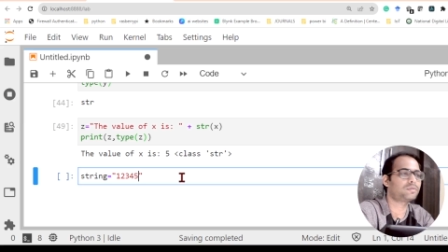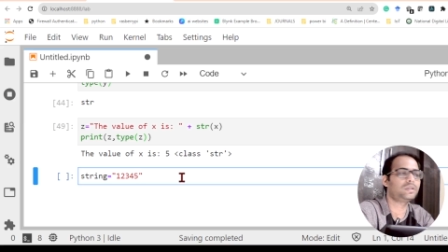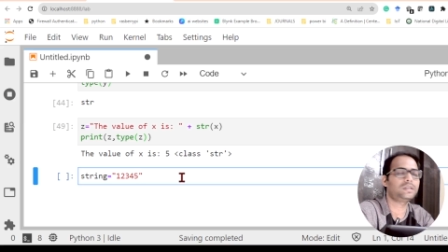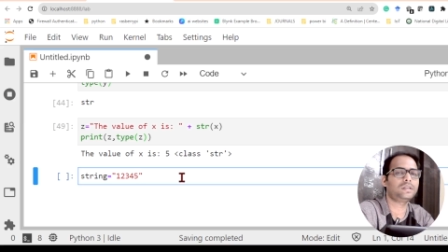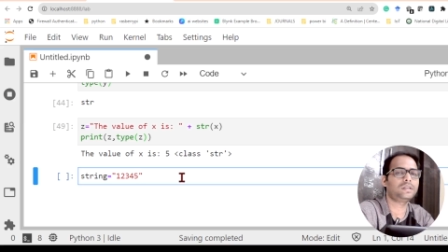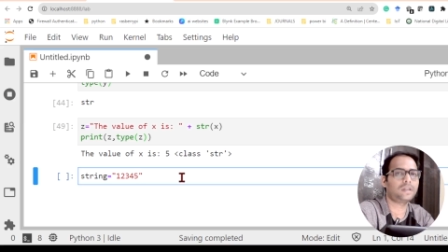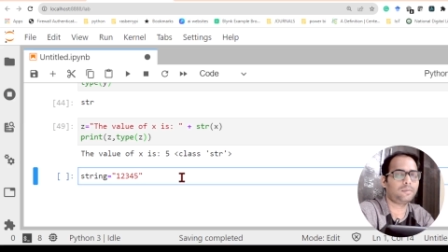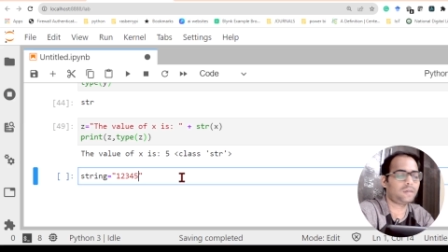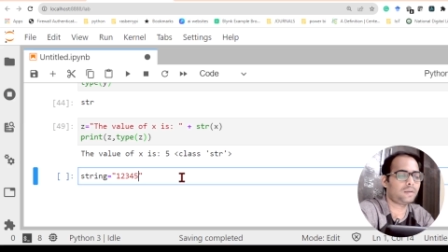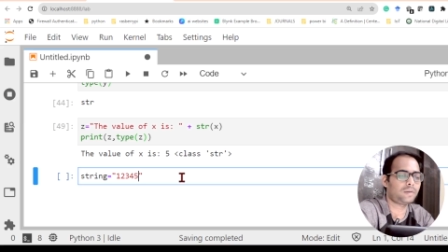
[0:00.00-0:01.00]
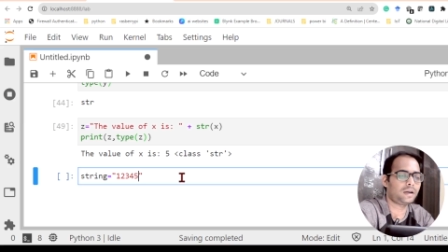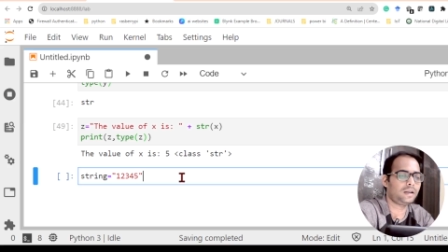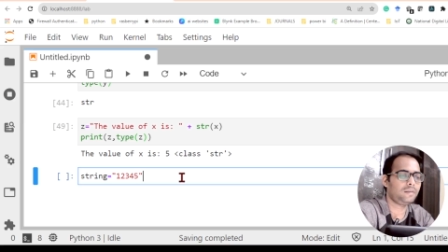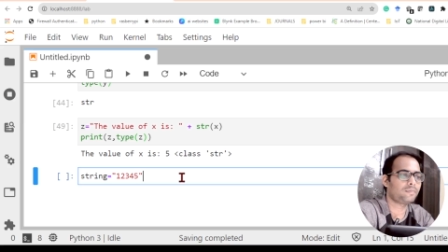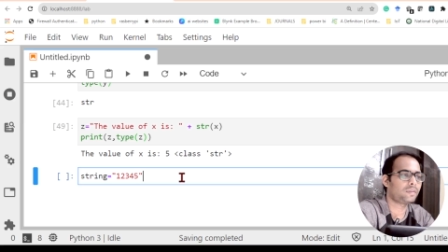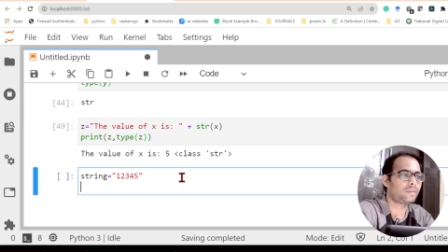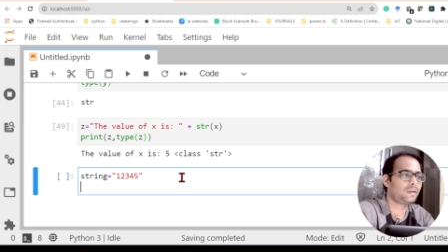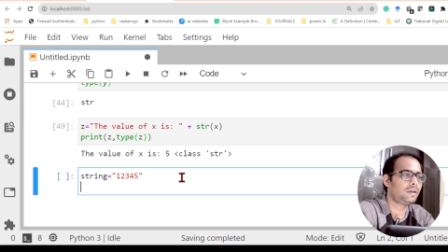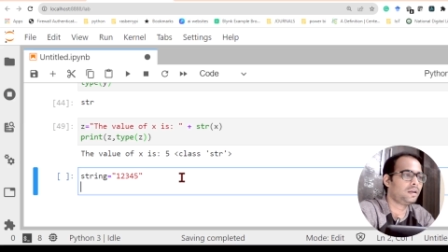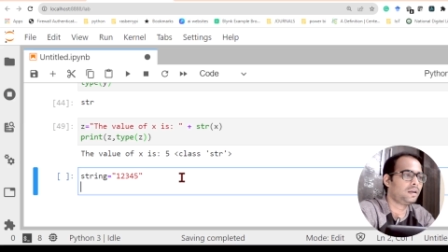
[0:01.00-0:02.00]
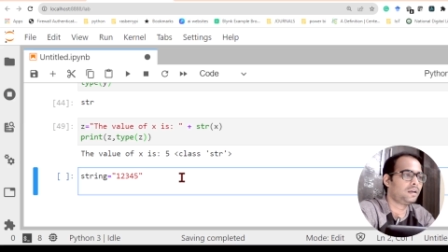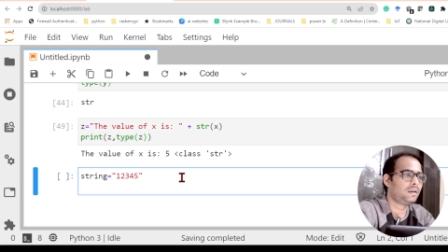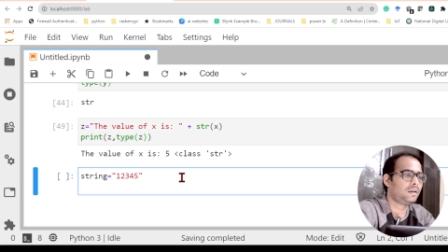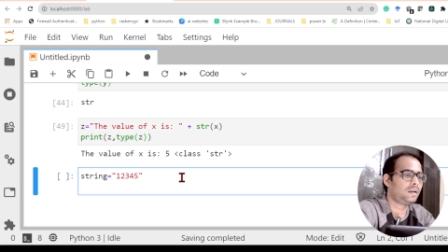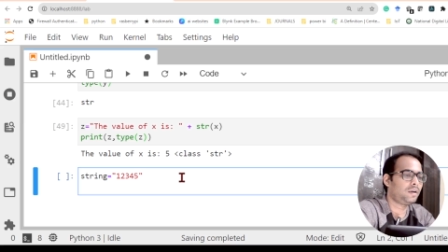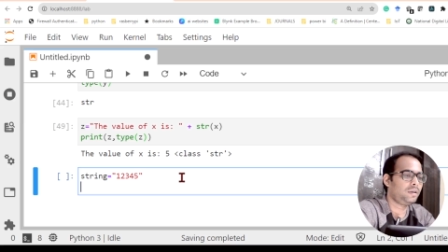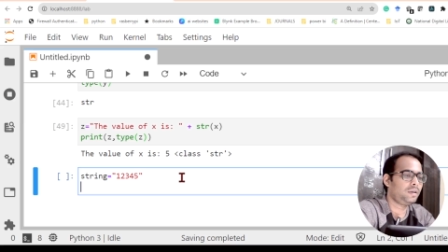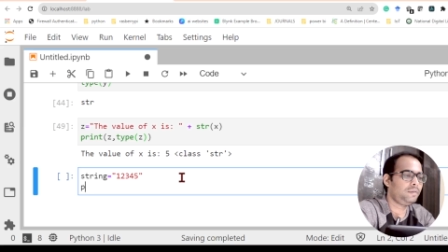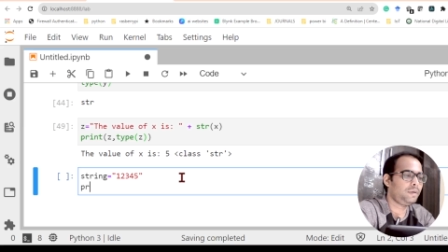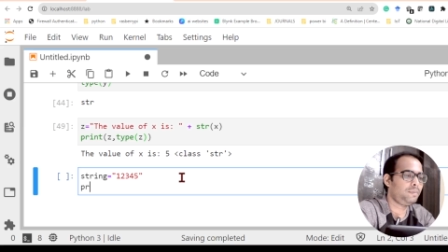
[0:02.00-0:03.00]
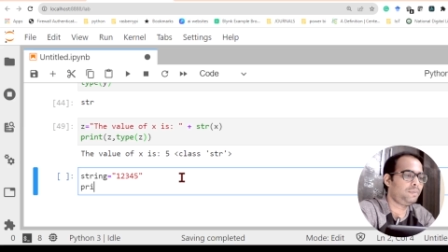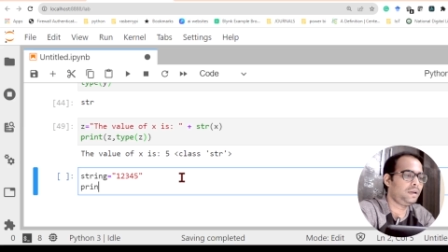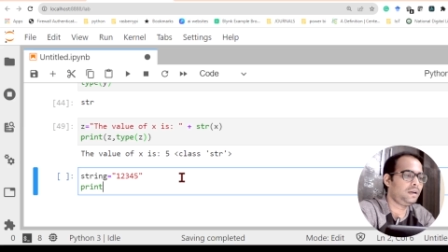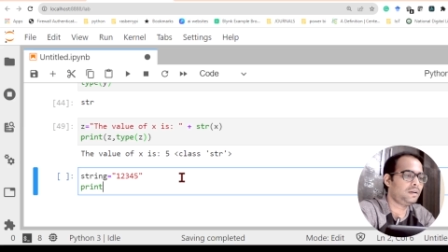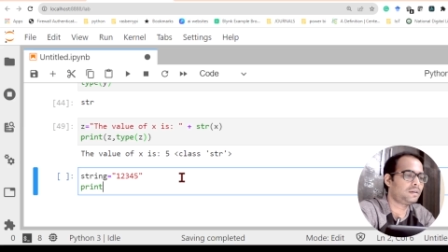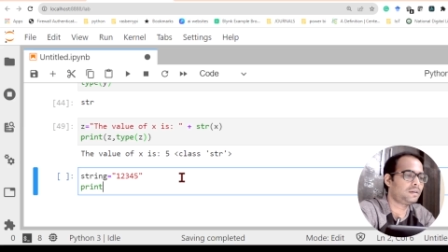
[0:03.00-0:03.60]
So this is a number I am writing. Now if I print